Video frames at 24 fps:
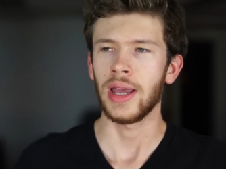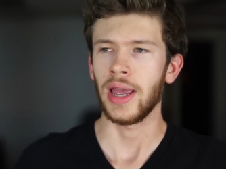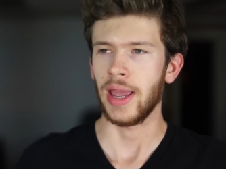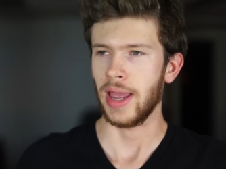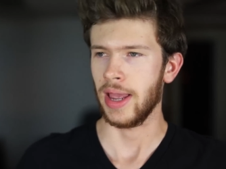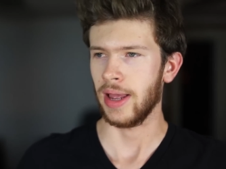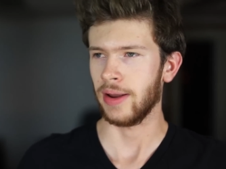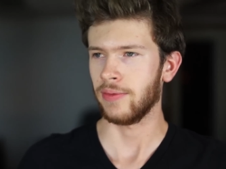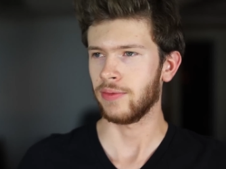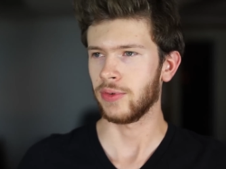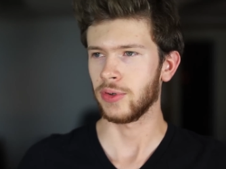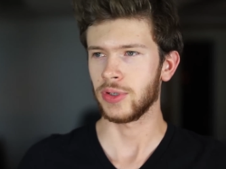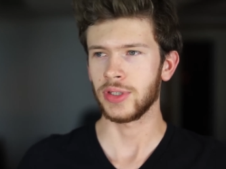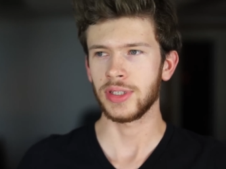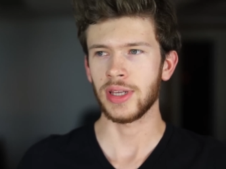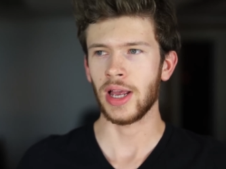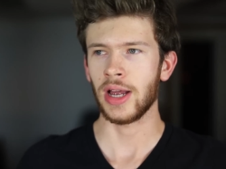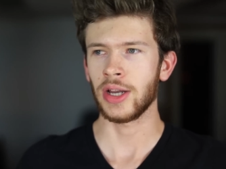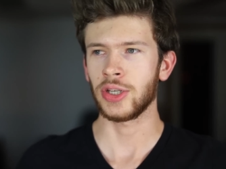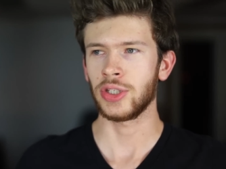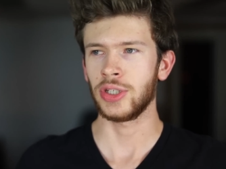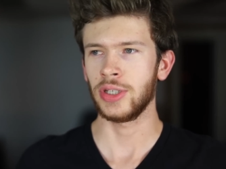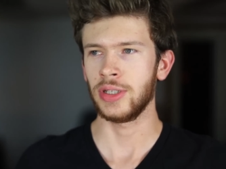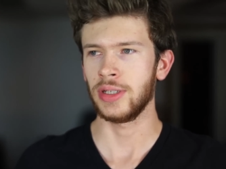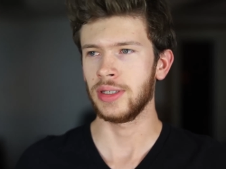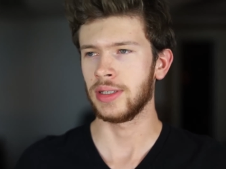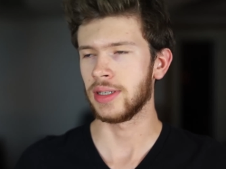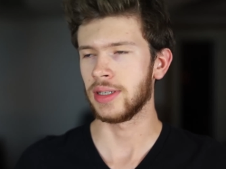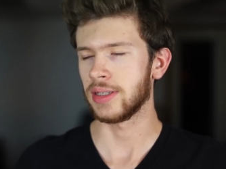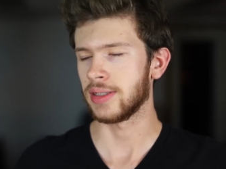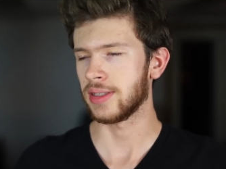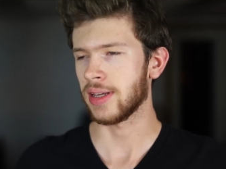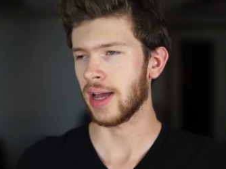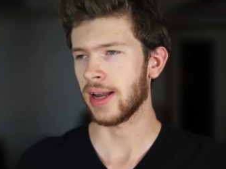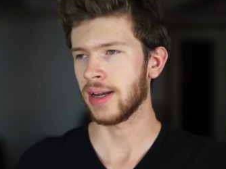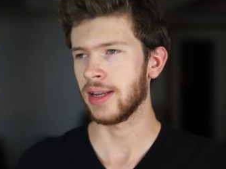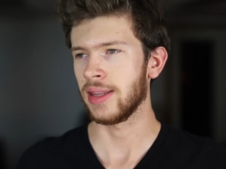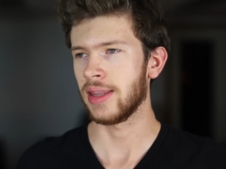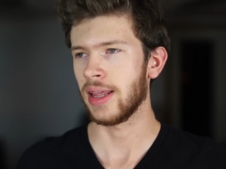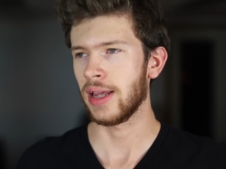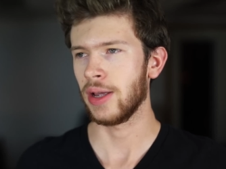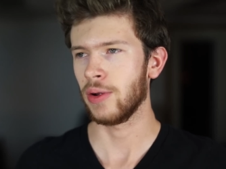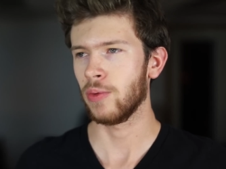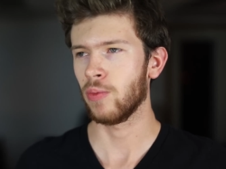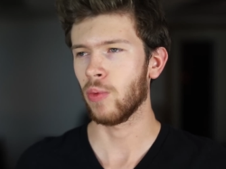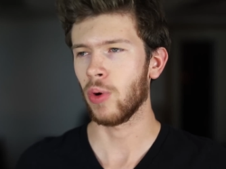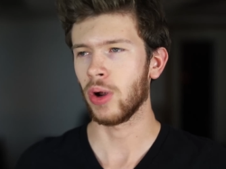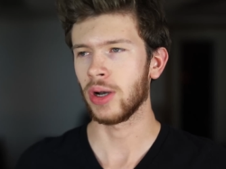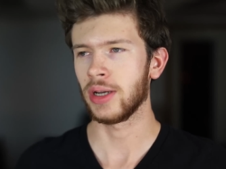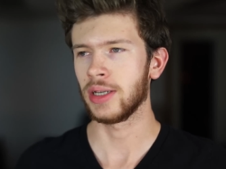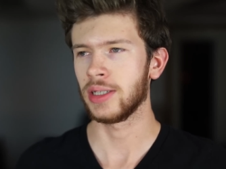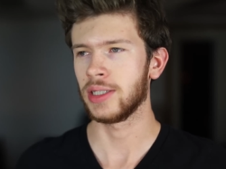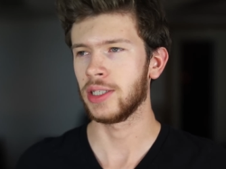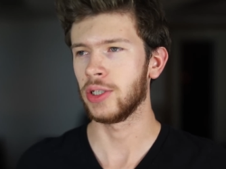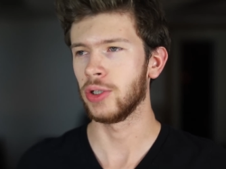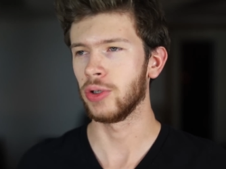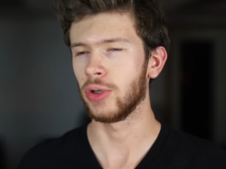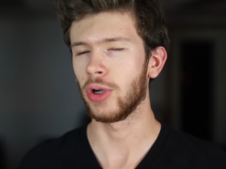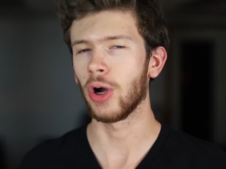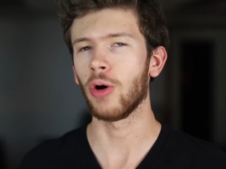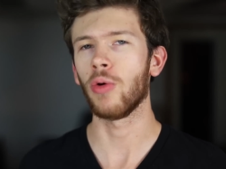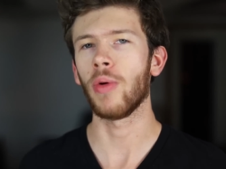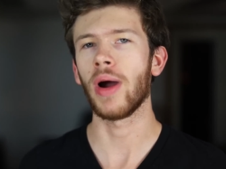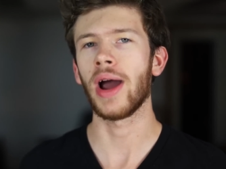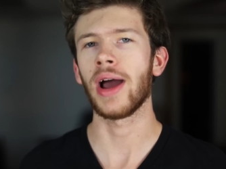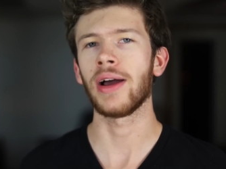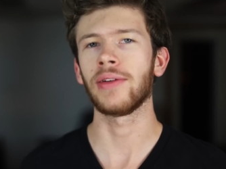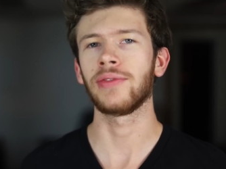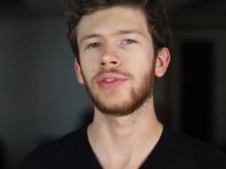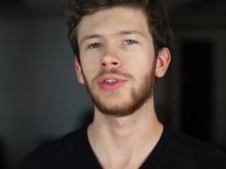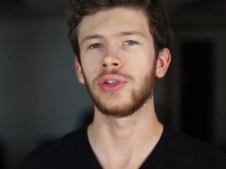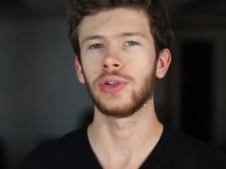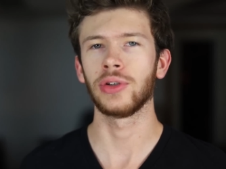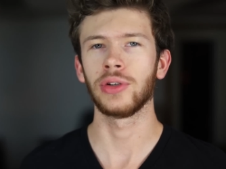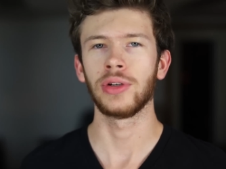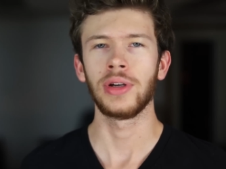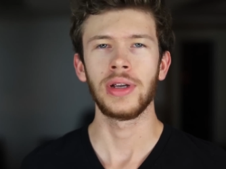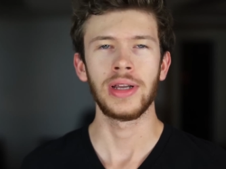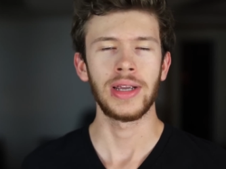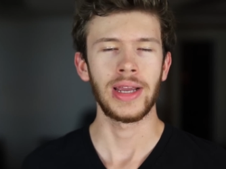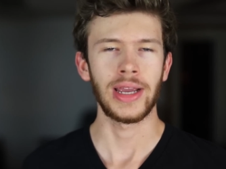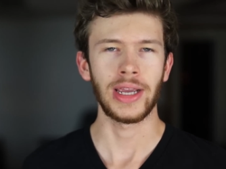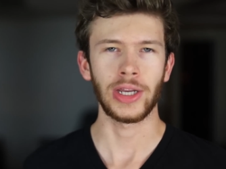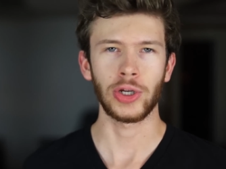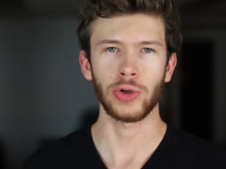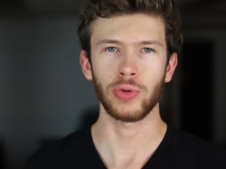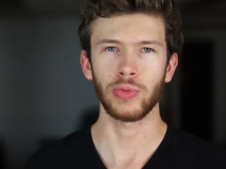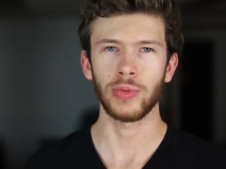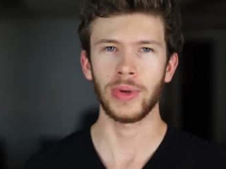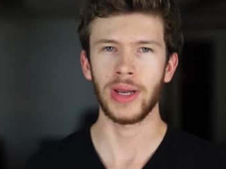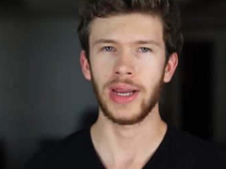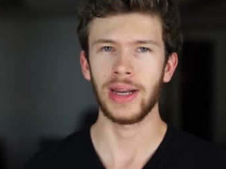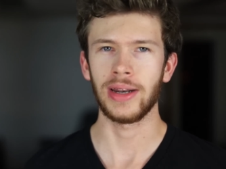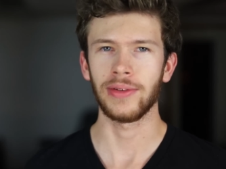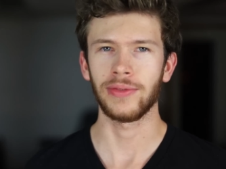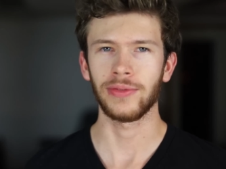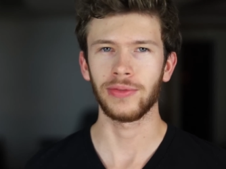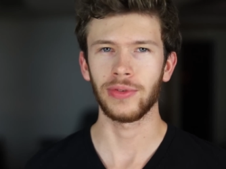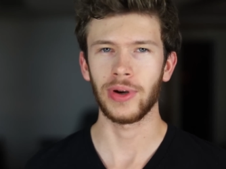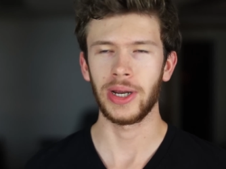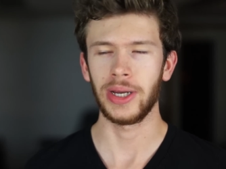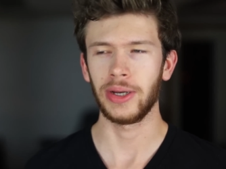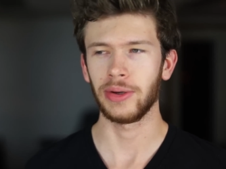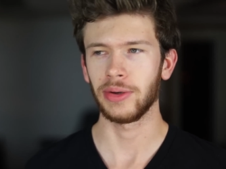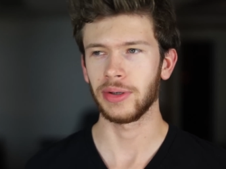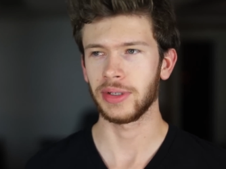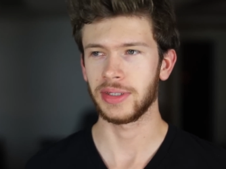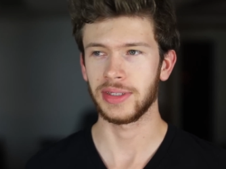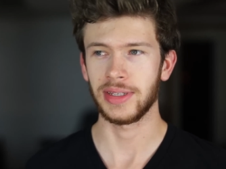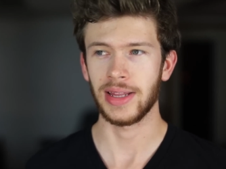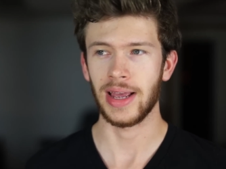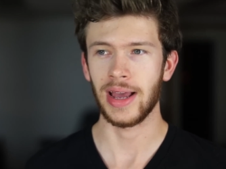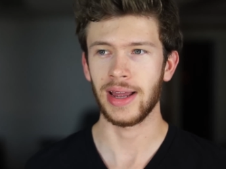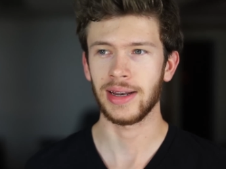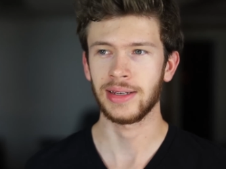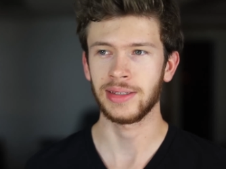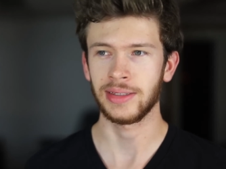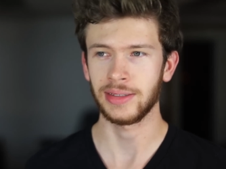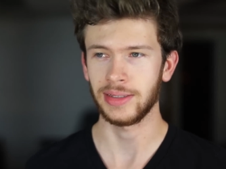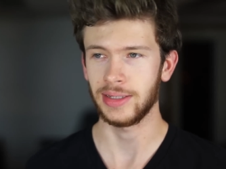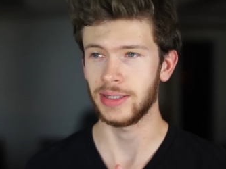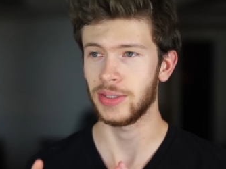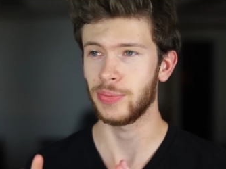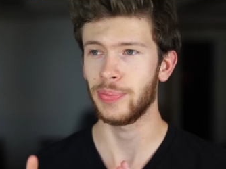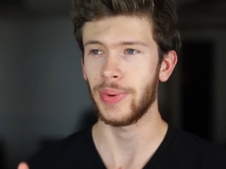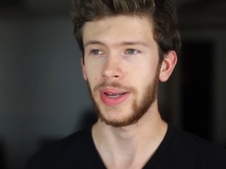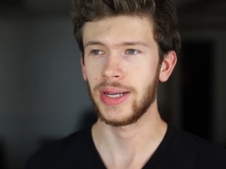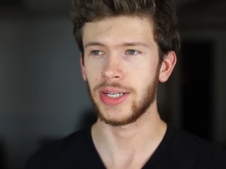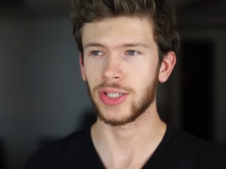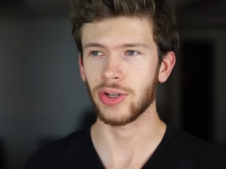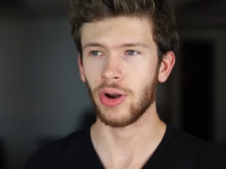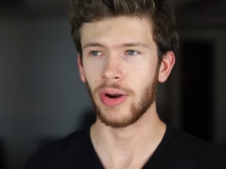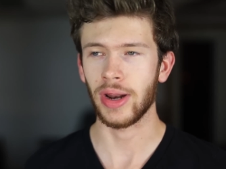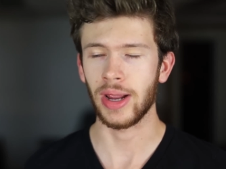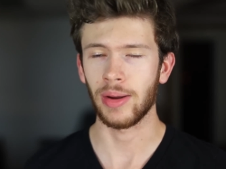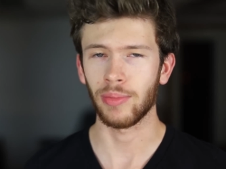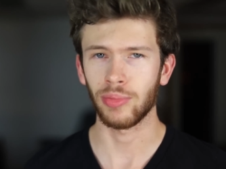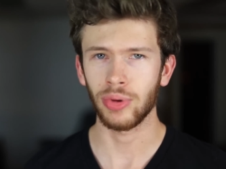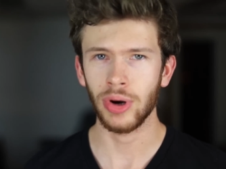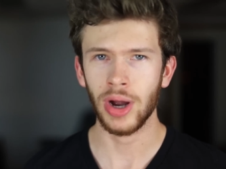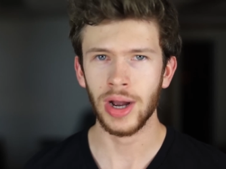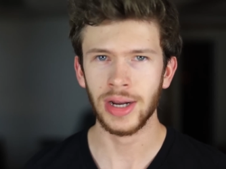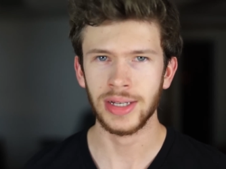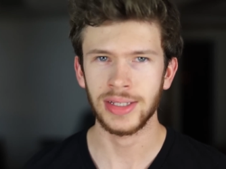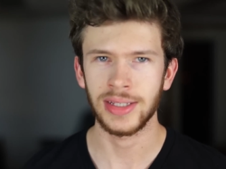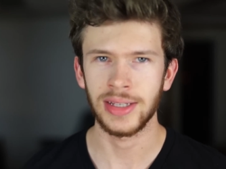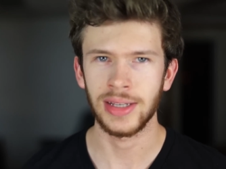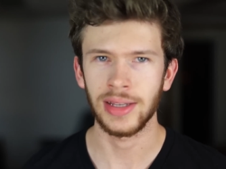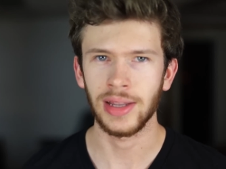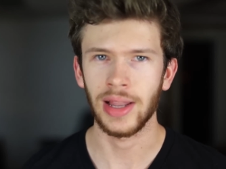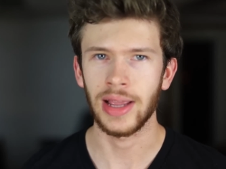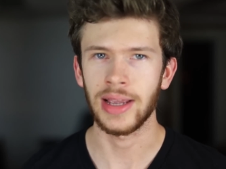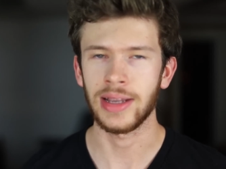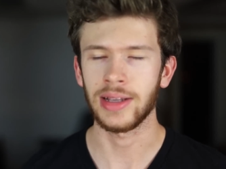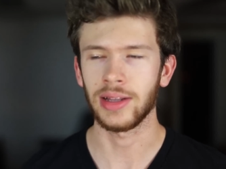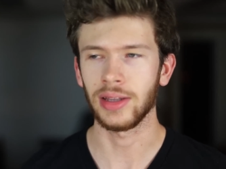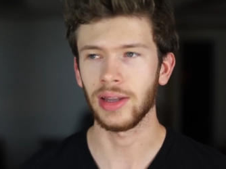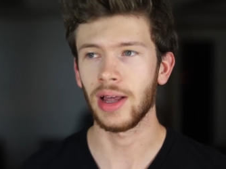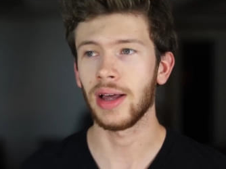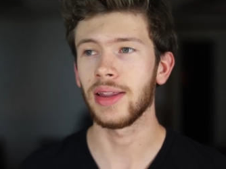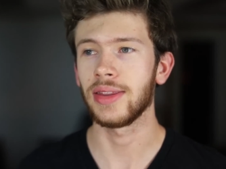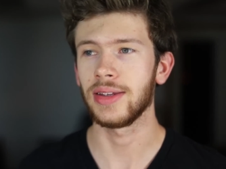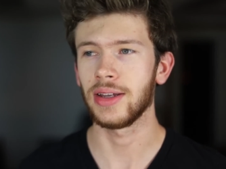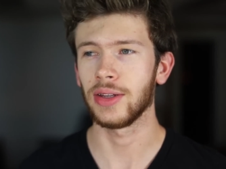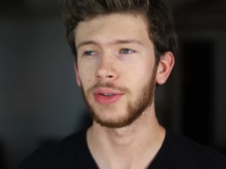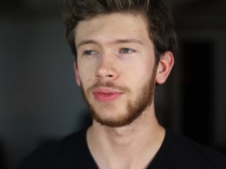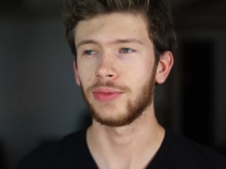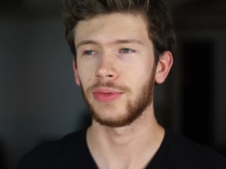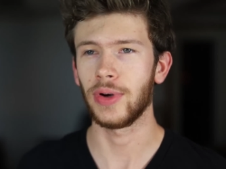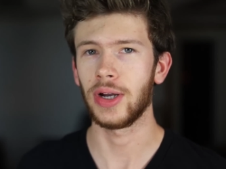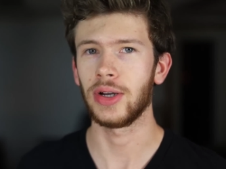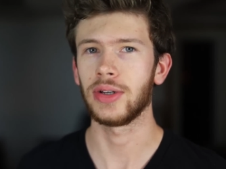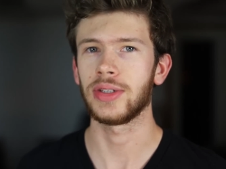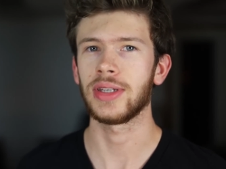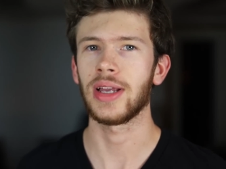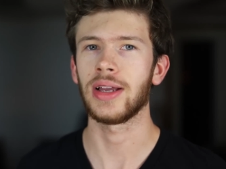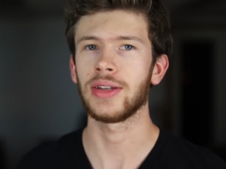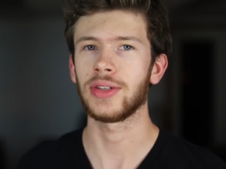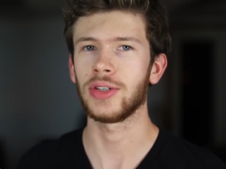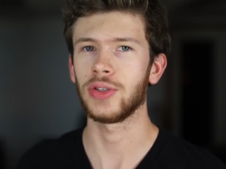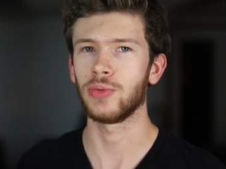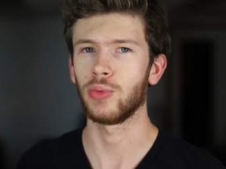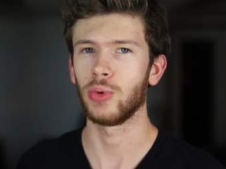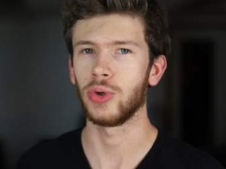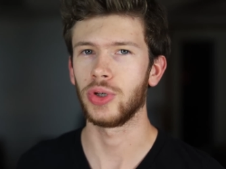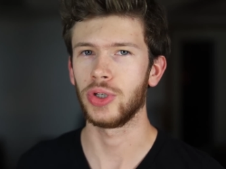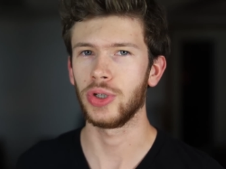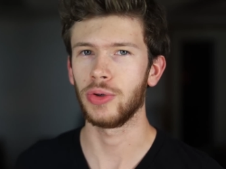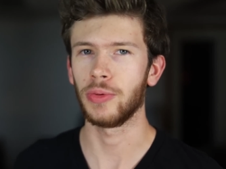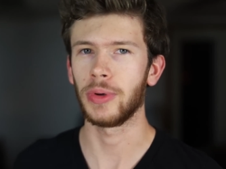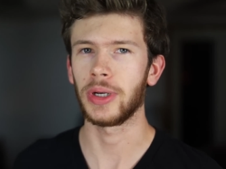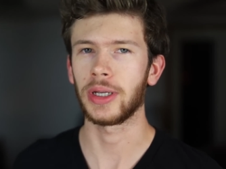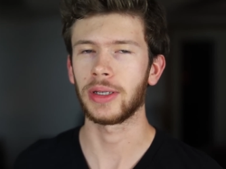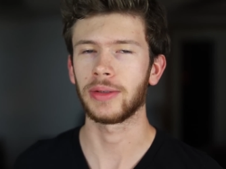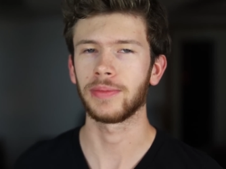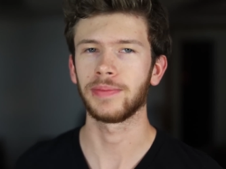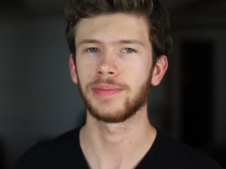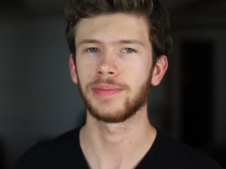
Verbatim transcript: And Versace decided they wanted to go after and create a fragrance that is based on ambroxan, like a lot of the other fragrance houses were doing.